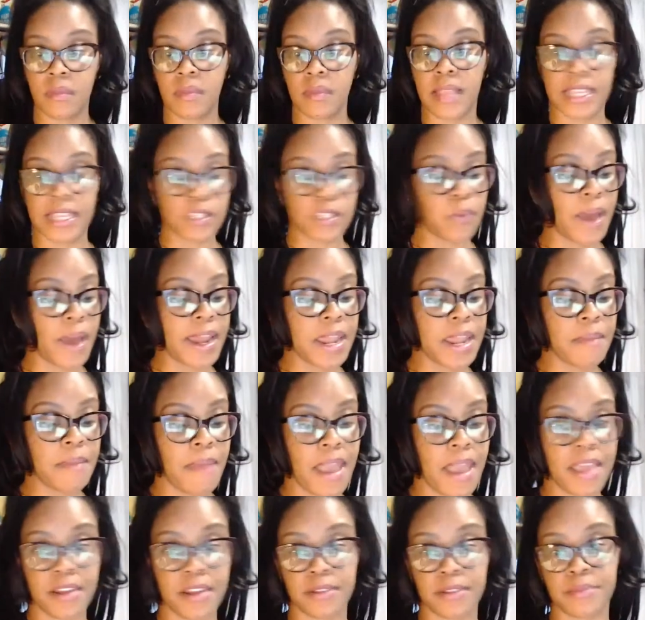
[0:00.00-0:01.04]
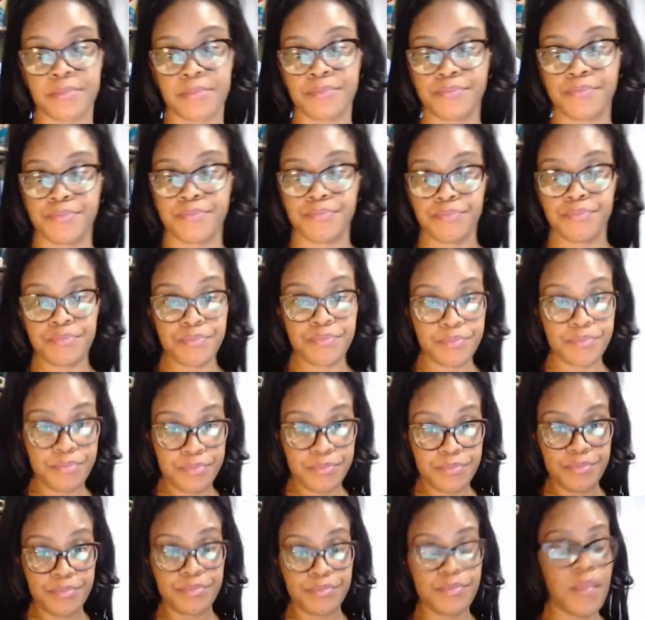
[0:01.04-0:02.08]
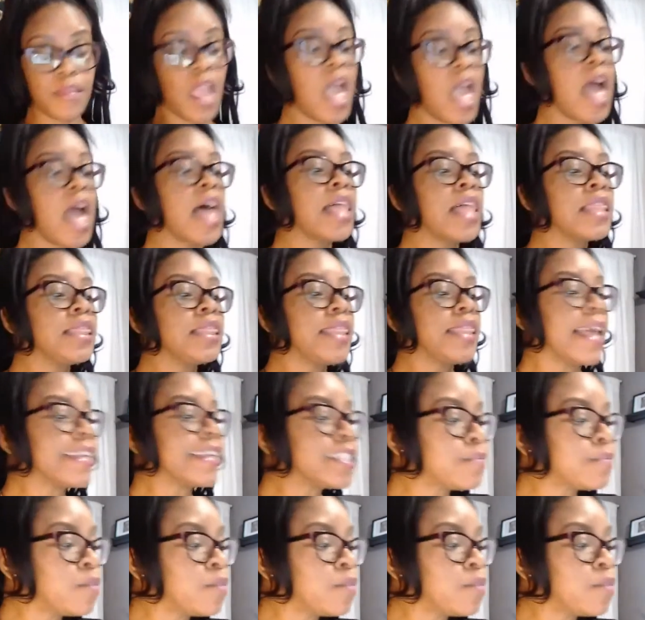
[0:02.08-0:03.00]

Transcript: That's why they made them. Let's